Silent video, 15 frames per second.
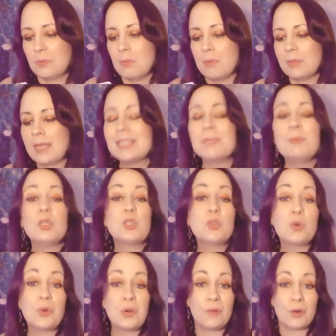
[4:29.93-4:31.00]
less
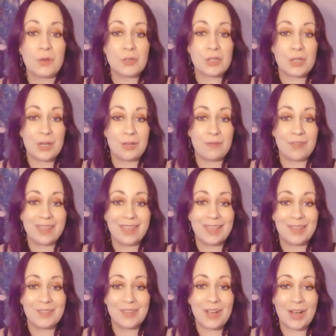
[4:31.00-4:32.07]
mature version of the King
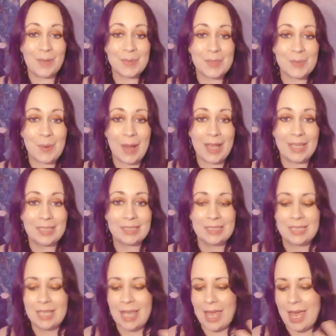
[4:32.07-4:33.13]
of Cups, right?
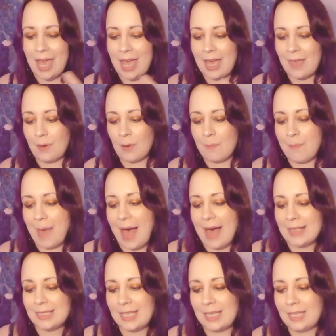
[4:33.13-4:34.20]
And they're
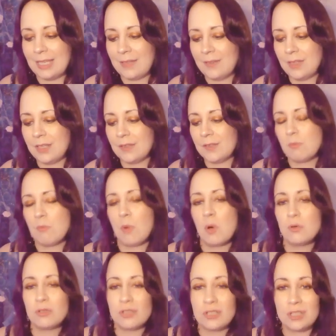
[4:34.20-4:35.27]
basking in this
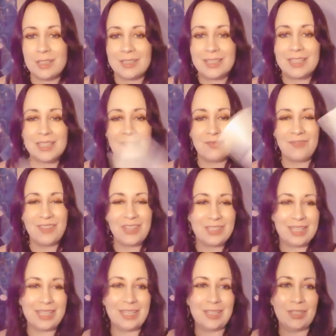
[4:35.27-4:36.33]
emotion and this
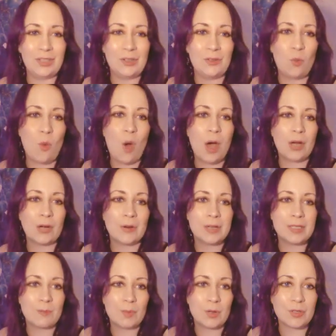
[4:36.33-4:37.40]
feeling, the water is
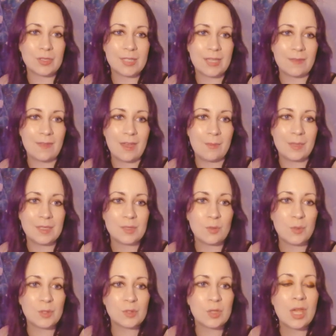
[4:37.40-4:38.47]
immersing them.
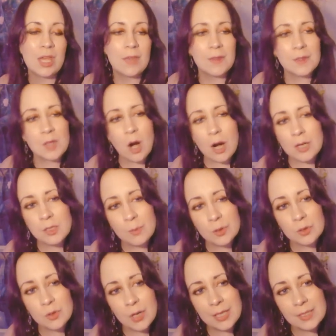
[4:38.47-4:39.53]
This card is almost
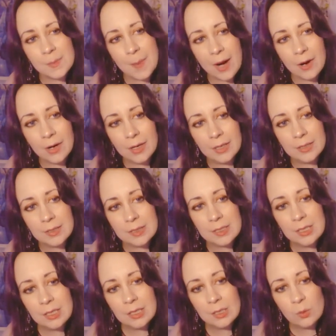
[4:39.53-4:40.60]
transparent
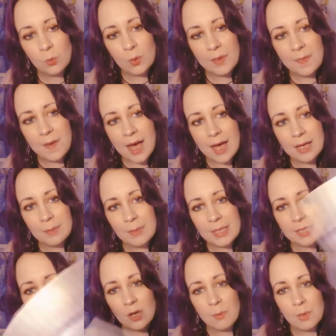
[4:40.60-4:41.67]
with that
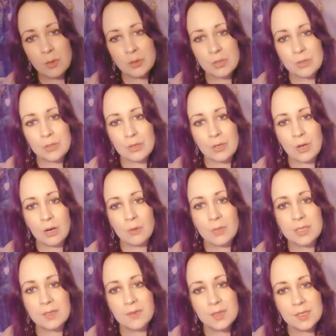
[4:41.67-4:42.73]
because our emotions are not
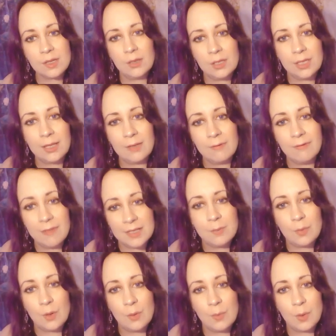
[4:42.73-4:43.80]
always physically
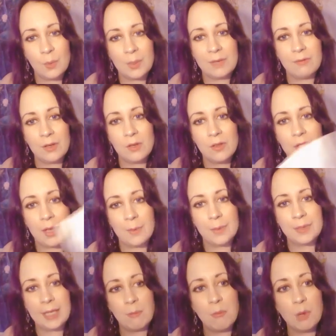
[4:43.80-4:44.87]
visible, but we feel them and
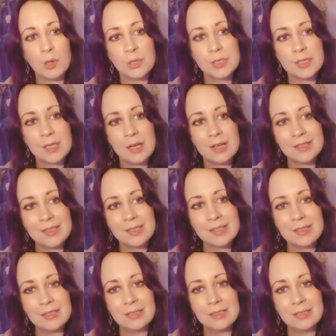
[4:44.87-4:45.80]
they immerse us.